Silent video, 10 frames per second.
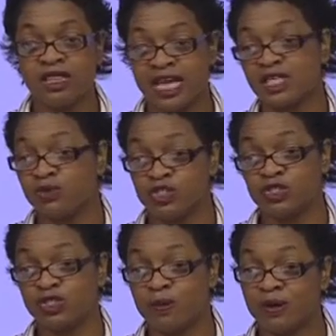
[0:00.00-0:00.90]
That's what
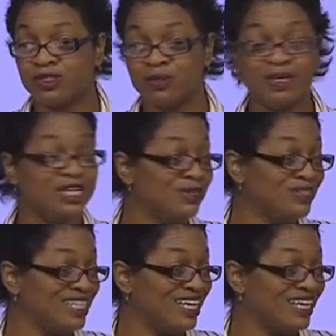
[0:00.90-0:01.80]
you're supposed to be
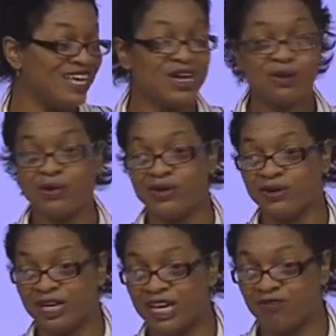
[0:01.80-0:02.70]
using when
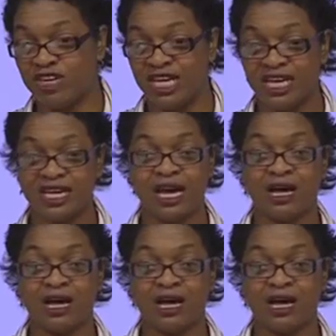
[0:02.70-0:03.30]
you're lifting.